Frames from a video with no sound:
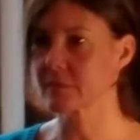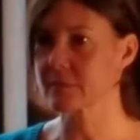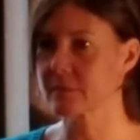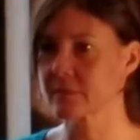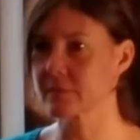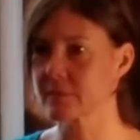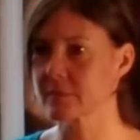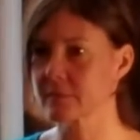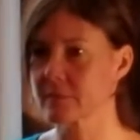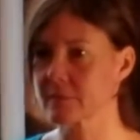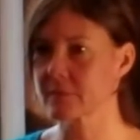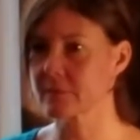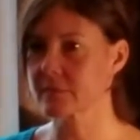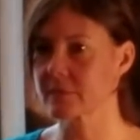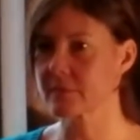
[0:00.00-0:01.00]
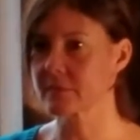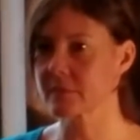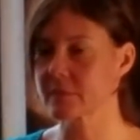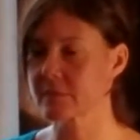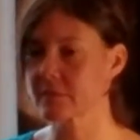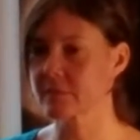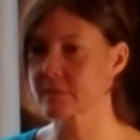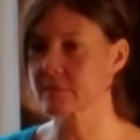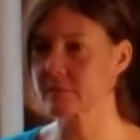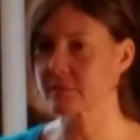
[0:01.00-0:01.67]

Brasserie Saint Georges, and